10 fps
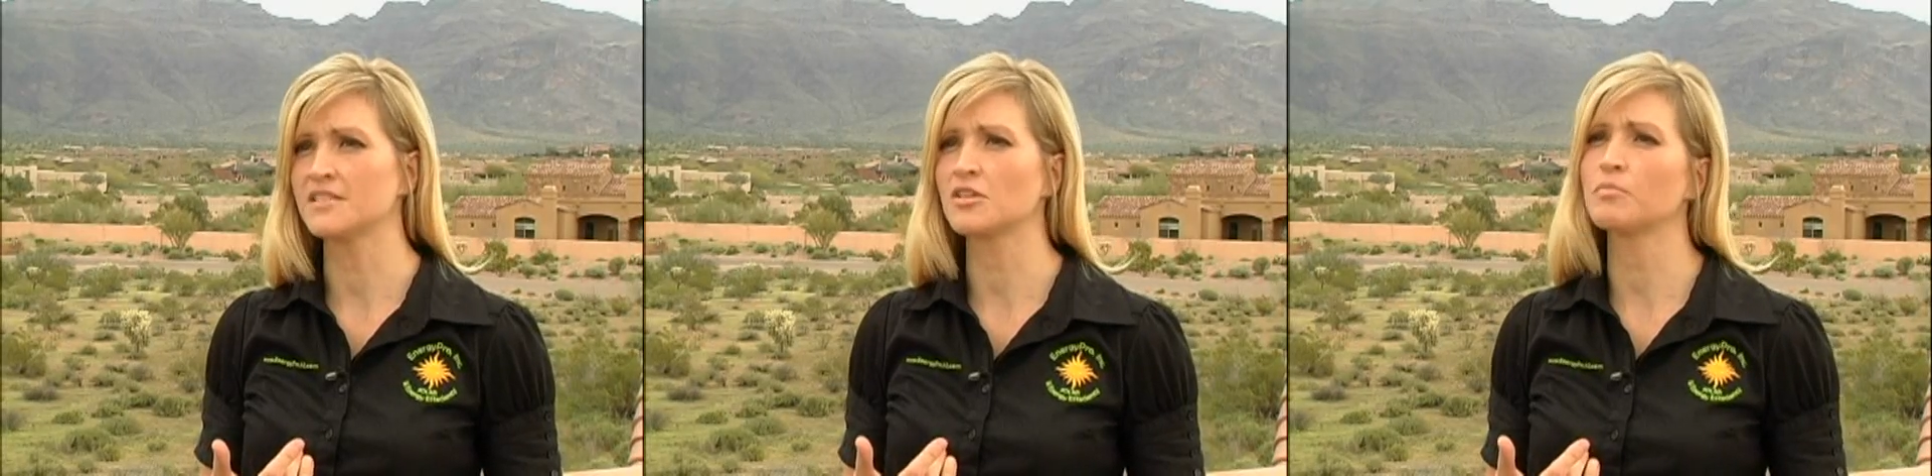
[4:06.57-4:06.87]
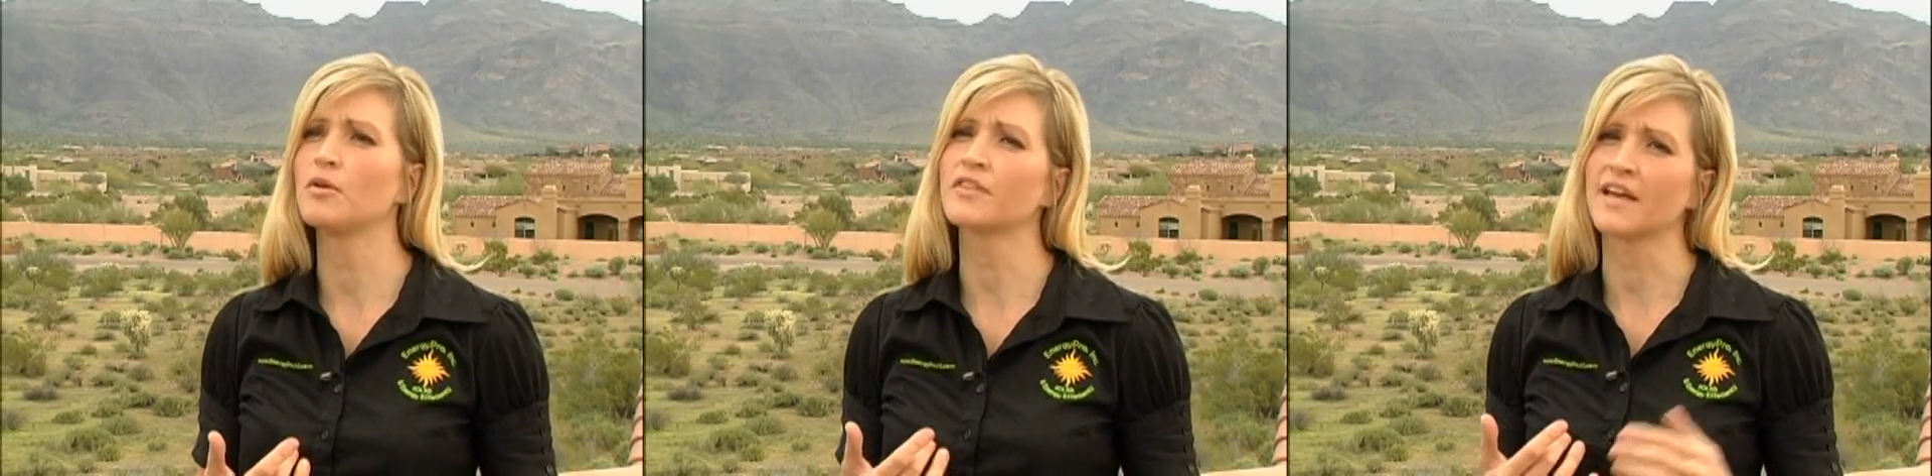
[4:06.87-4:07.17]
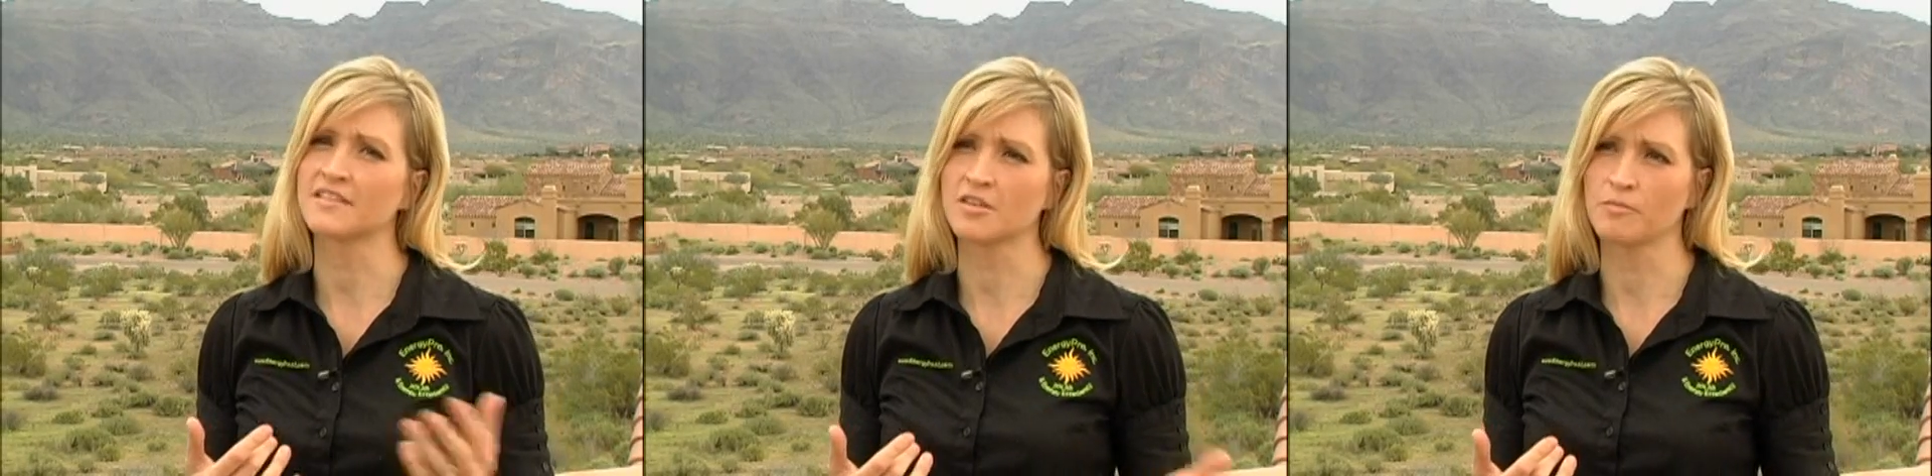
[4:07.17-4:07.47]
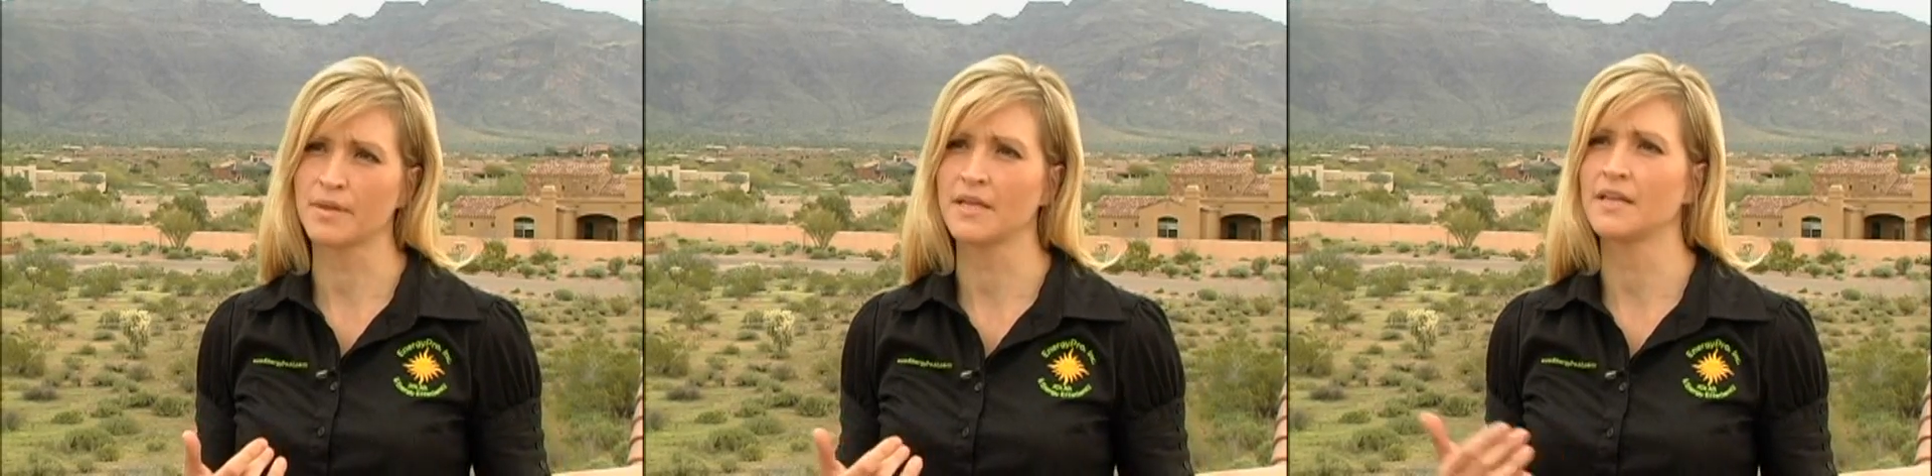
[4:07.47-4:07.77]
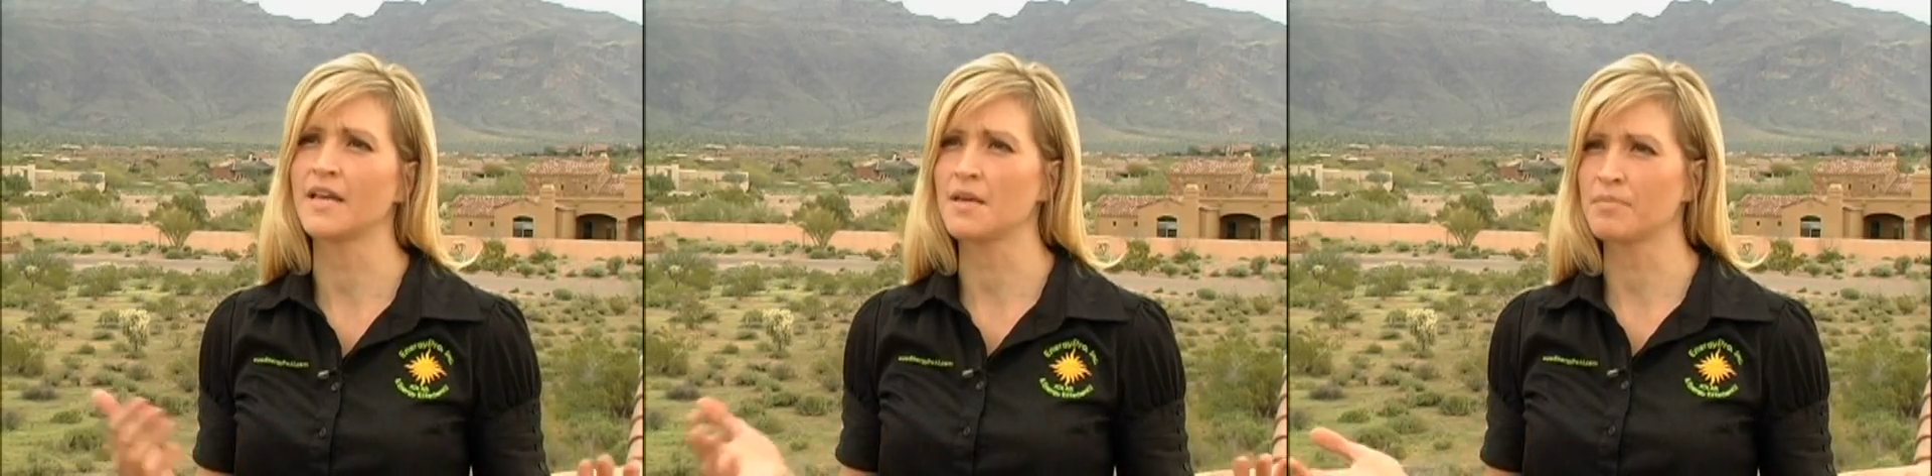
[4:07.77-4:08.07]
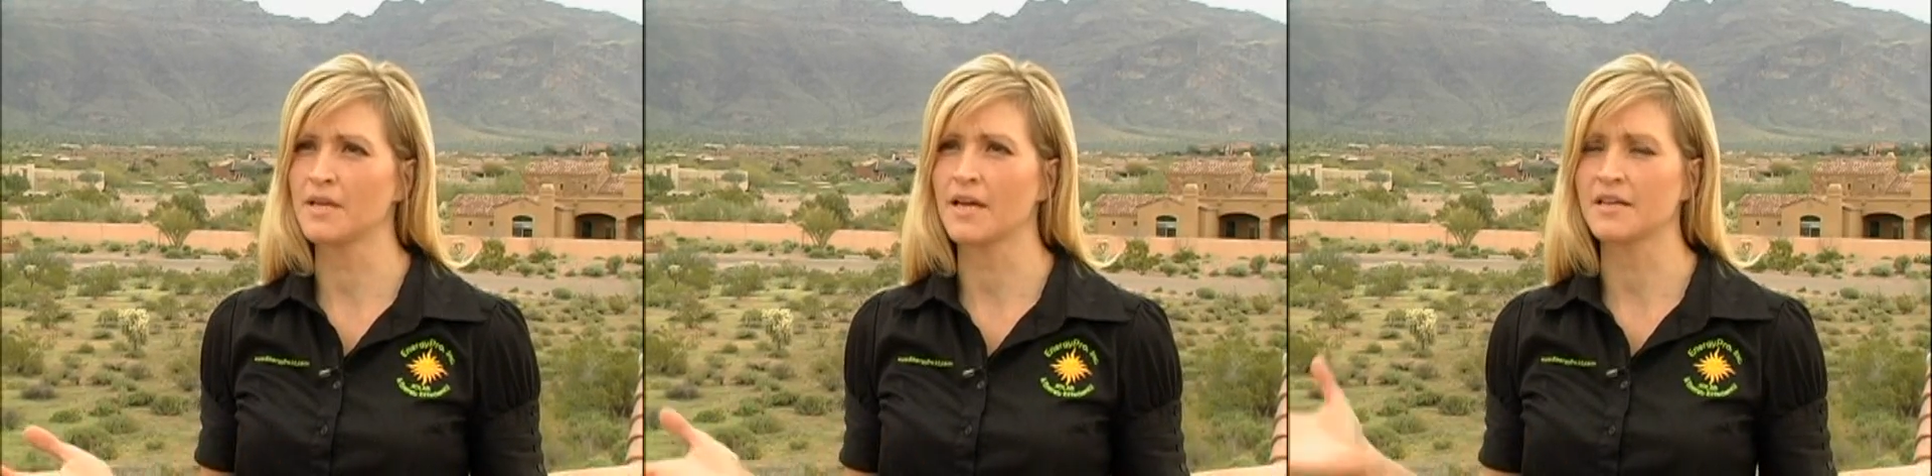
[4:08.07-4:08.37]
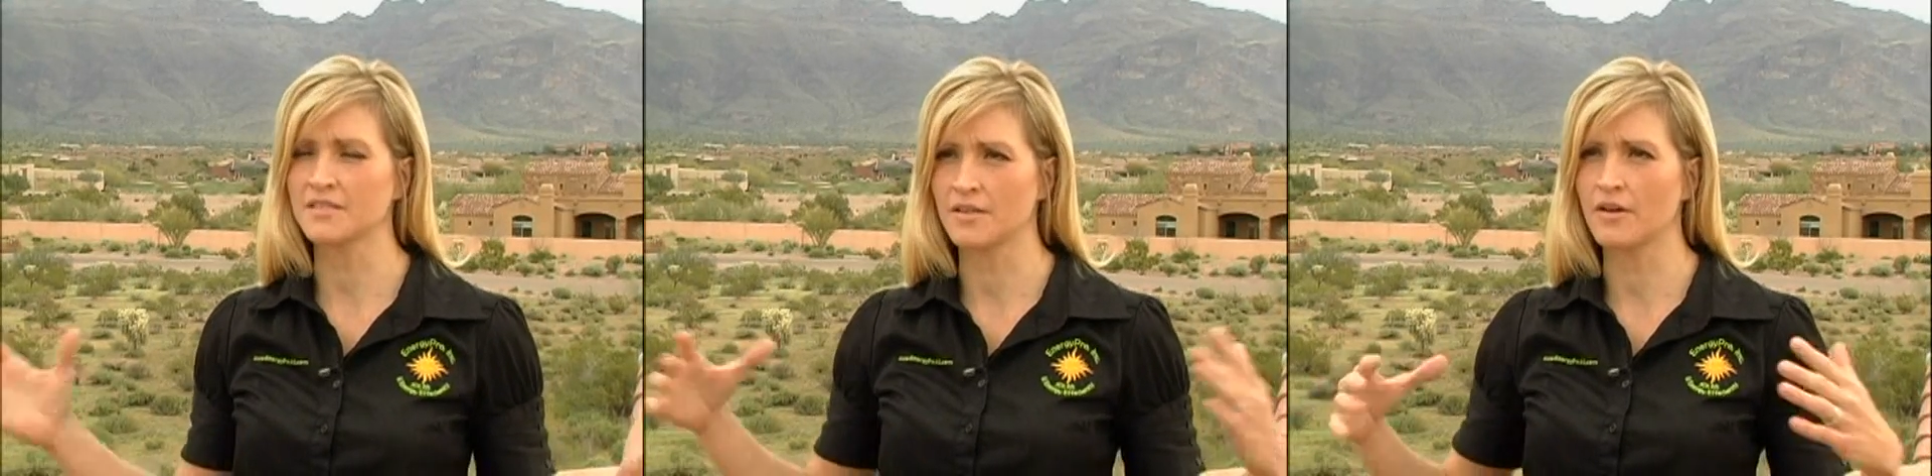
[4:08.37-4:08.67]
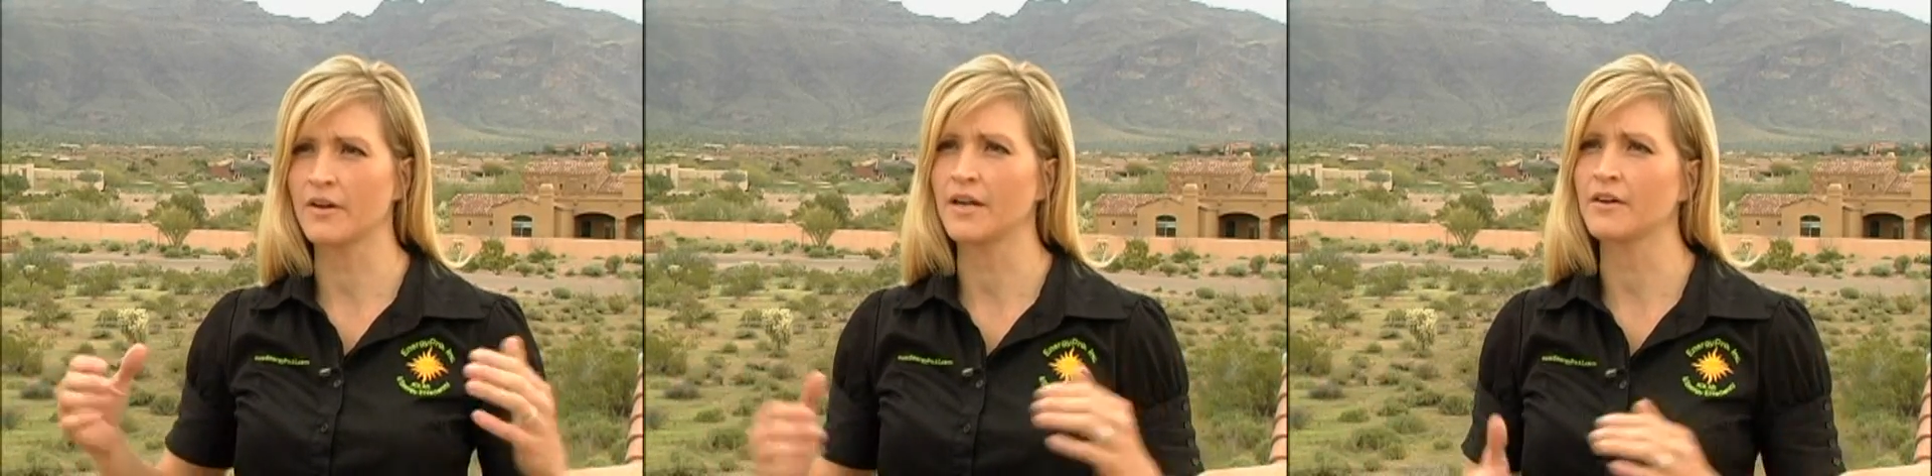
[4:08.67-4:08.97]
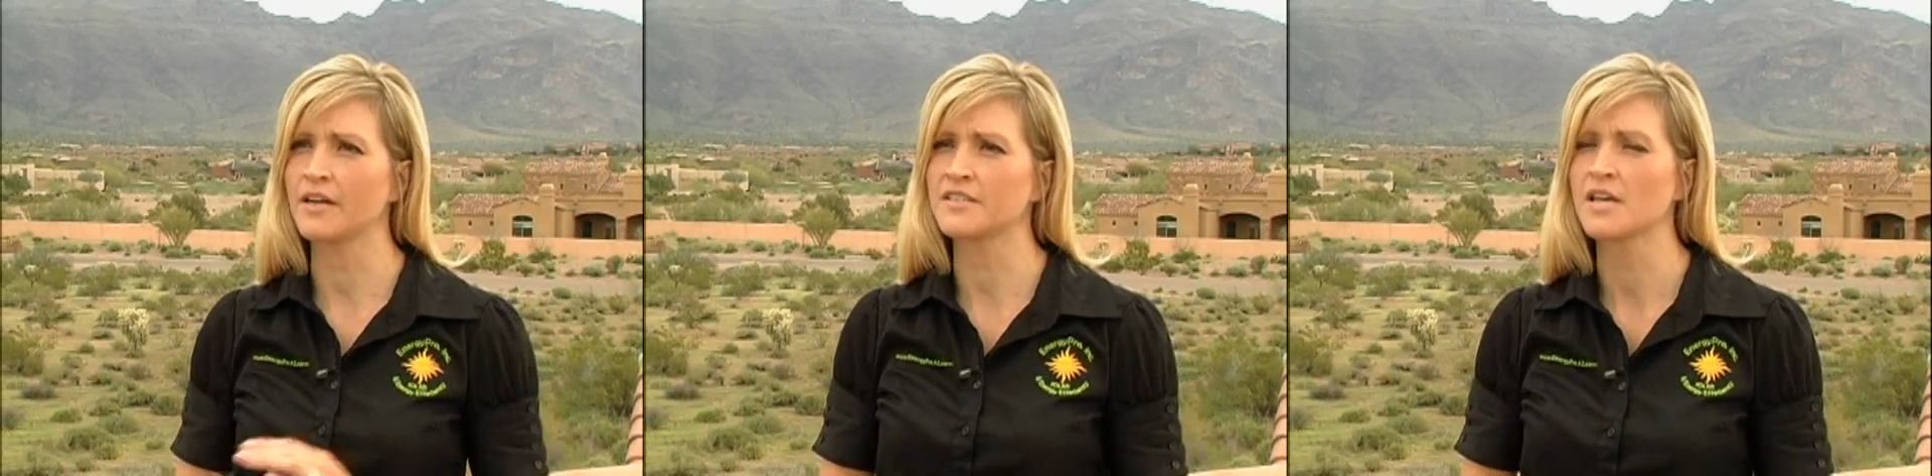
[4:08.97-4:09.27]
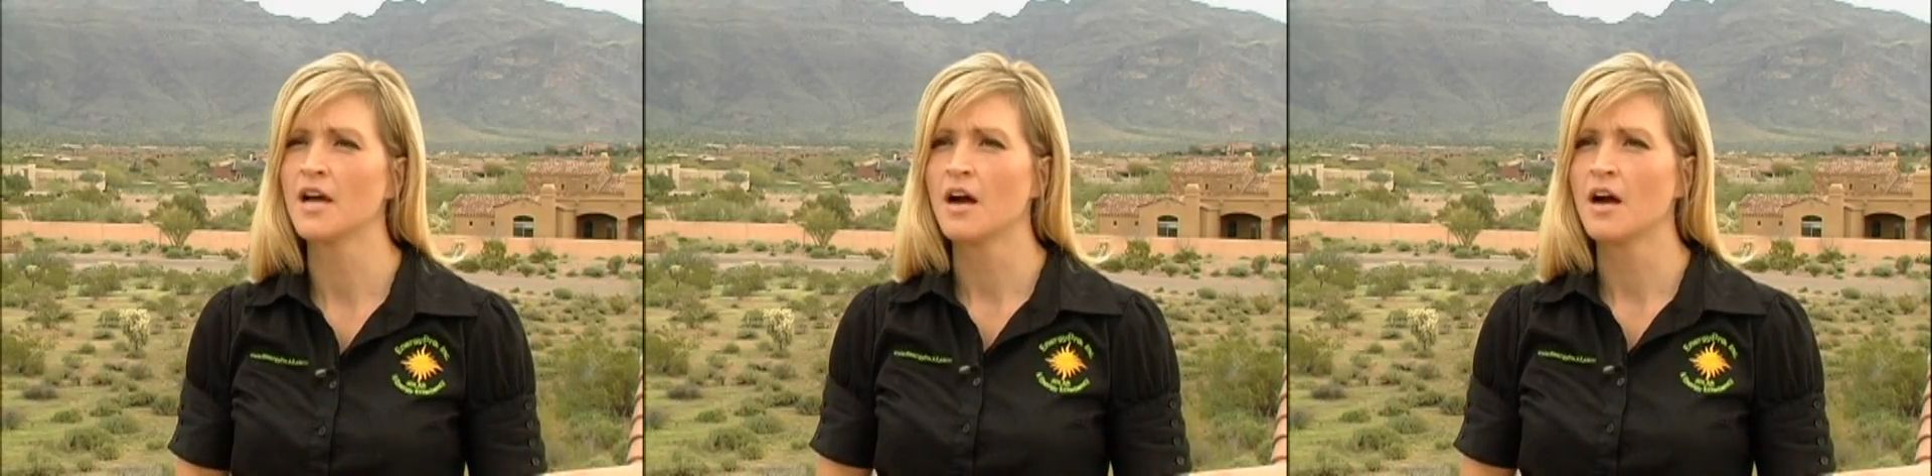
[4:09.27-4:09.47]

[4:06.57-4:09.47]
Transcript: So both SRP and APS in our areas